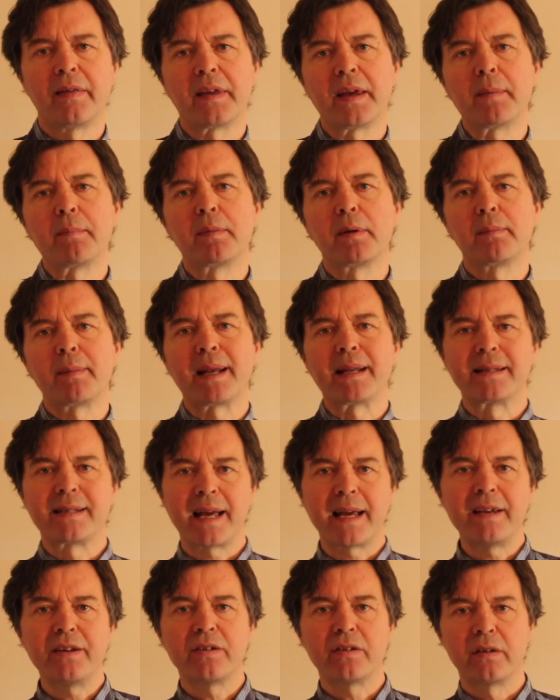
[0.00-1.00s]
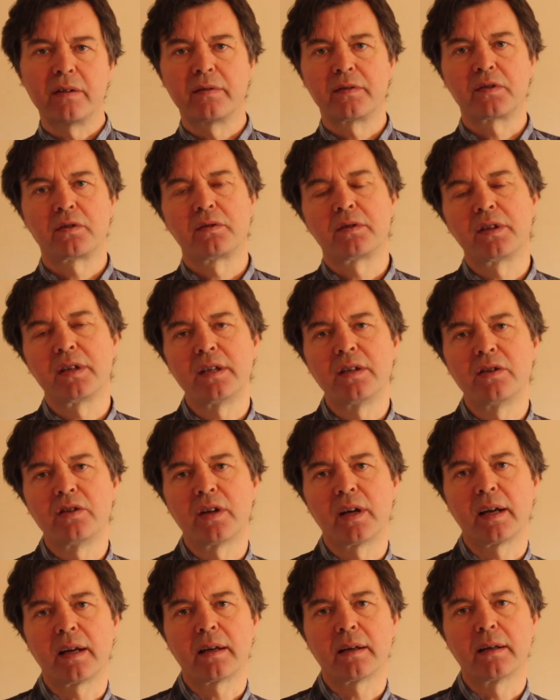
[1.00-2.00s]
the implementation of
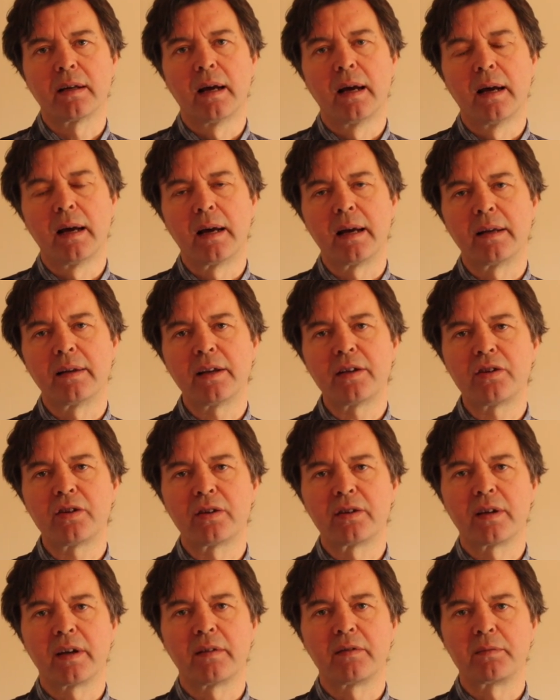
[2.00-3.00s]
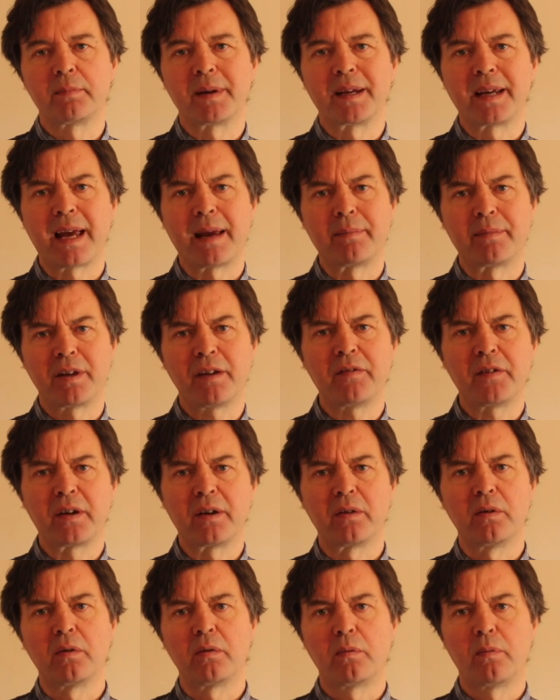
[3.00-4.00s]
strategic initiatives became
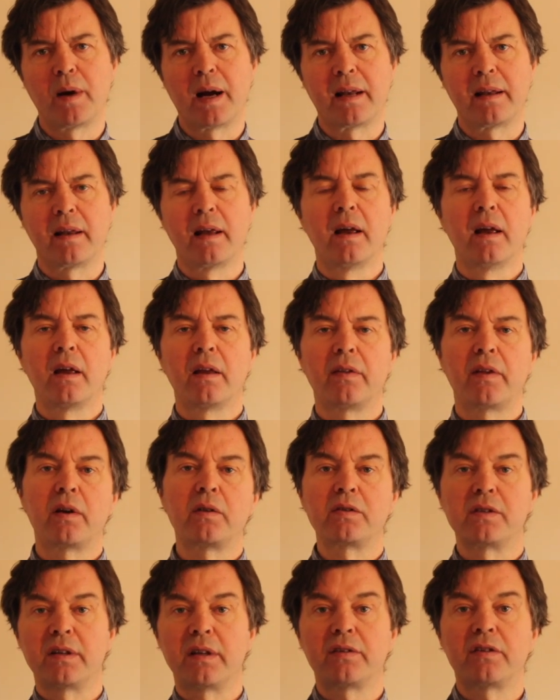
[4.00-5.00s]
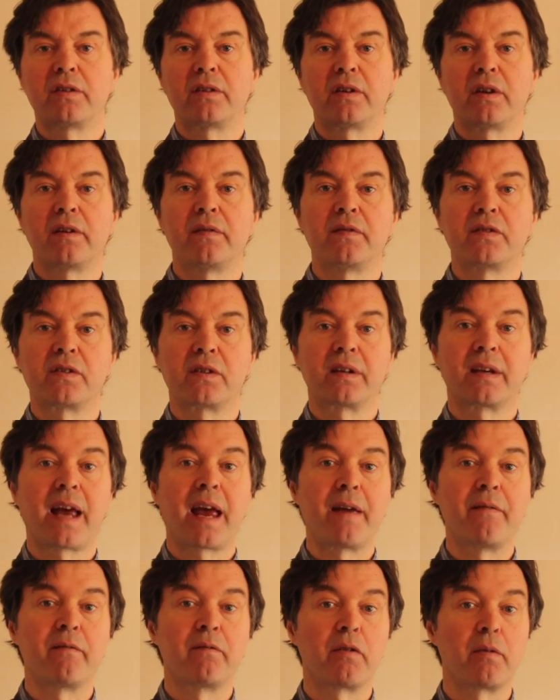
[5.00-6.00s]
difficult when those initiatives
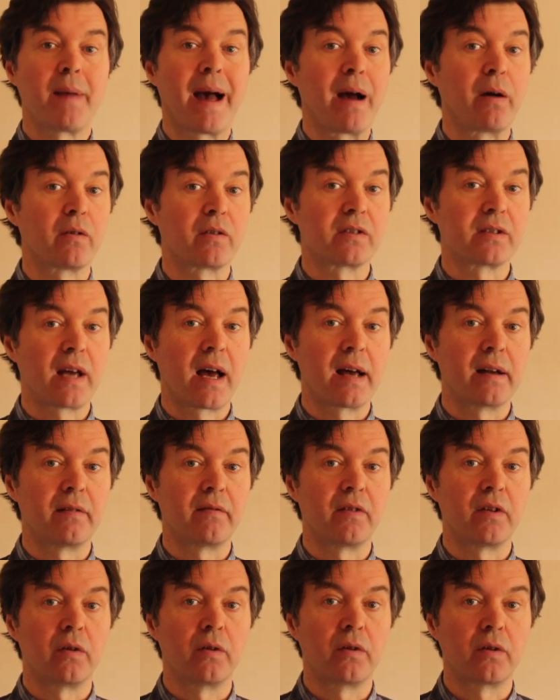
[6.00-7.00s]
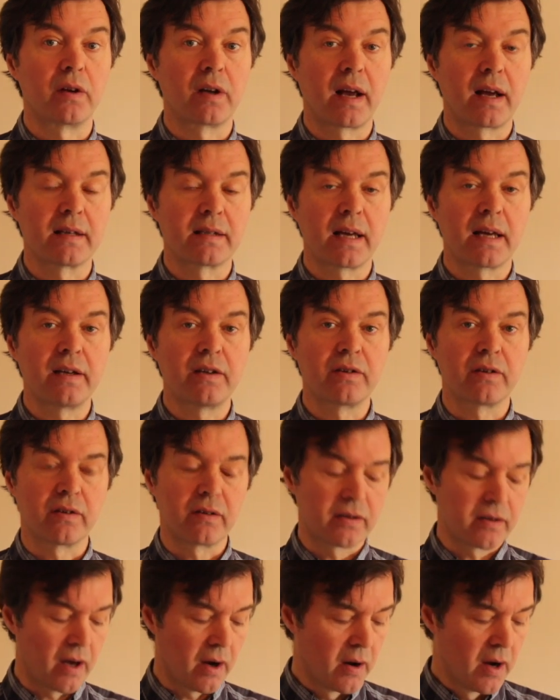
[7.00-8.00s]
came from outside of the
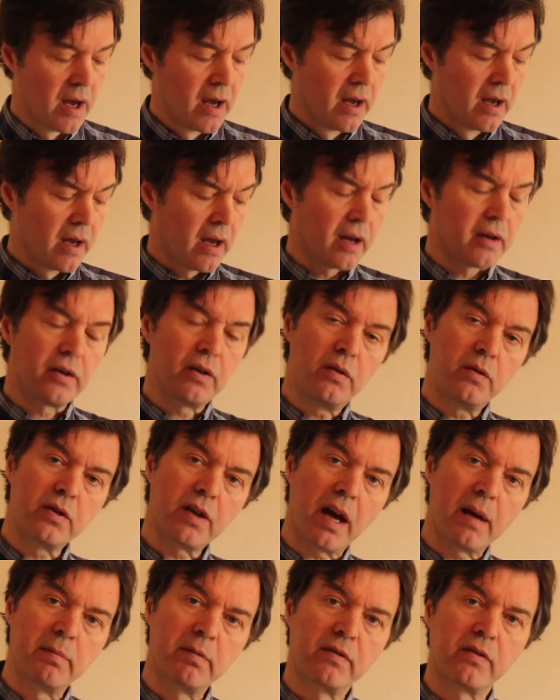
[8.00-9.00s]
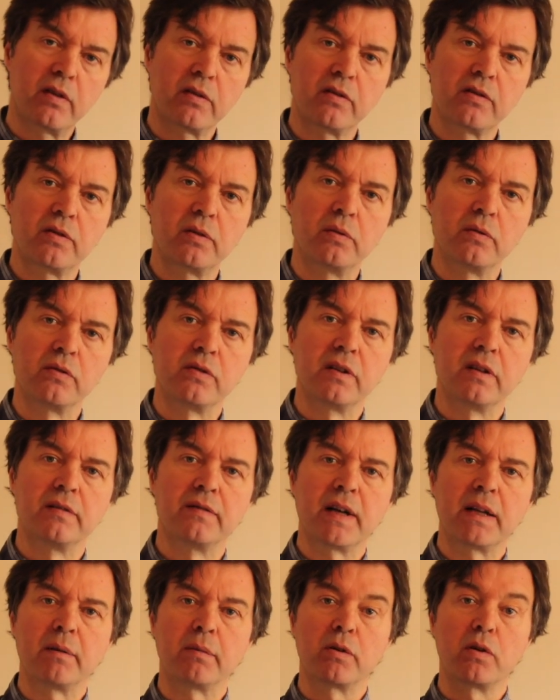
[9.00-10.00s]
organisation. So a new type of consultancy
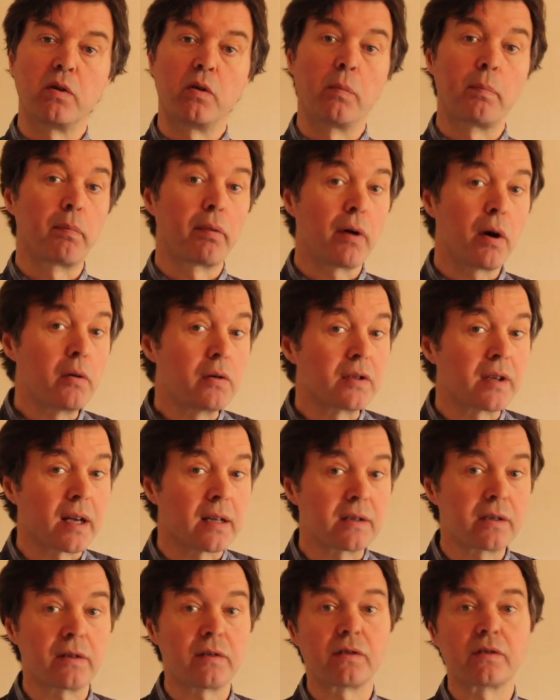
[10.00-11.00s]
developed called process